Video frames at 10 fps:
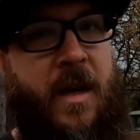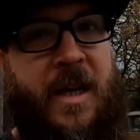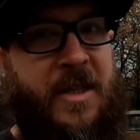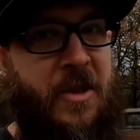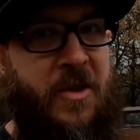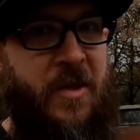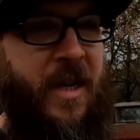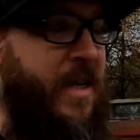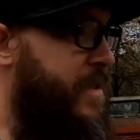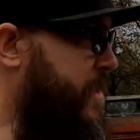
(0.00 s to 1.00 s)
I told you
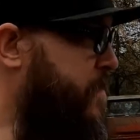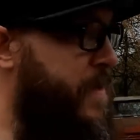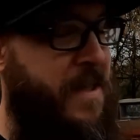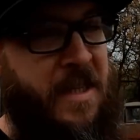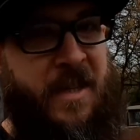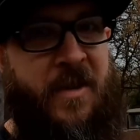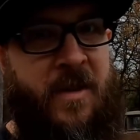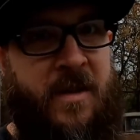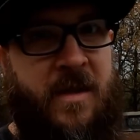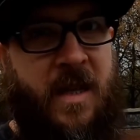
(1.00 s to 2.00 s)
guys, these PT
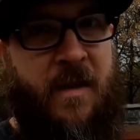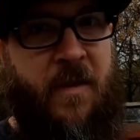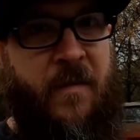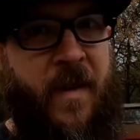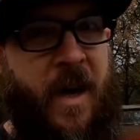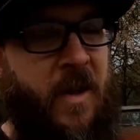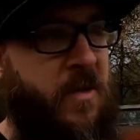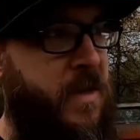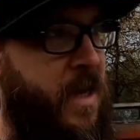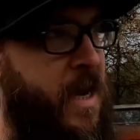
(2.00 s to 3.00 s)
Cruisers have a
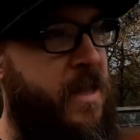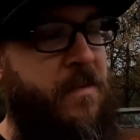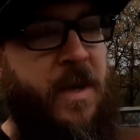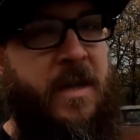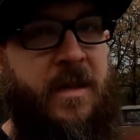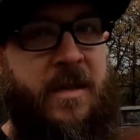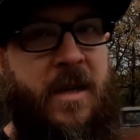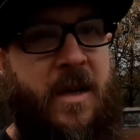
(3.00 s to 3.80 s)
following. The guy that bought this